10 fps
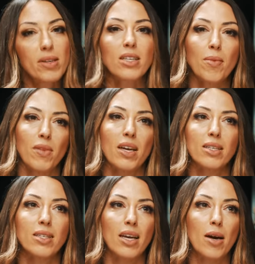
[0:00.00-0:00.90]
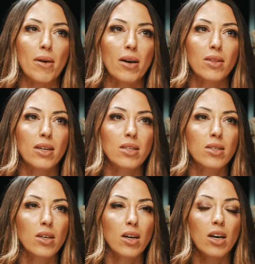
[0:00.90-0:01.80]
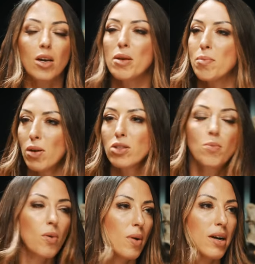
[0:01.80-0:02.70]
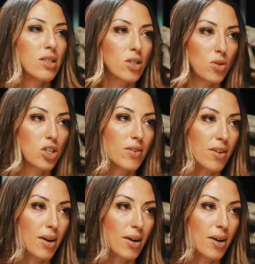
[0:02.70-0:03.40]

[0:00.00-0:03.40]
is something, isn't there, about there's going to be multiple ways to achieve an